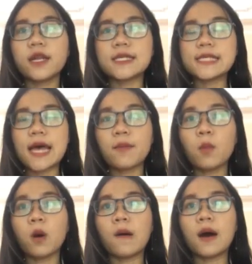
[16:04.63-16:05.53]

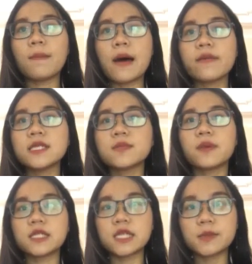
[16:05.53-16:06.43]
example about this
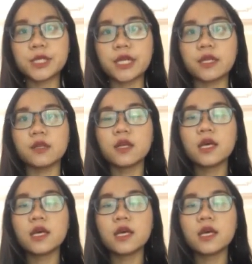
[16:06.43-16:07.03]
perception.